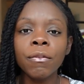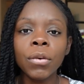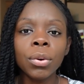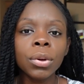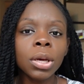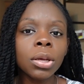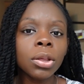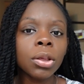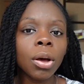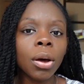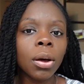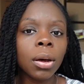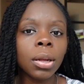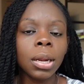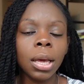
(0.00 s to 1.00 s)
focus
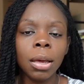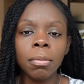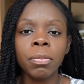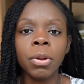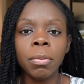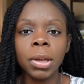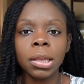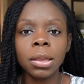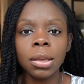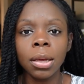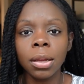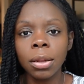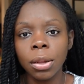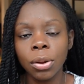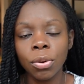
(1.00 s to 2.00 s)
on
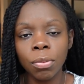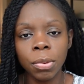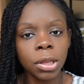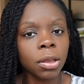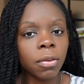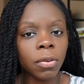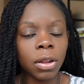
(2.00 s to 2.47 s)
implementing little bits of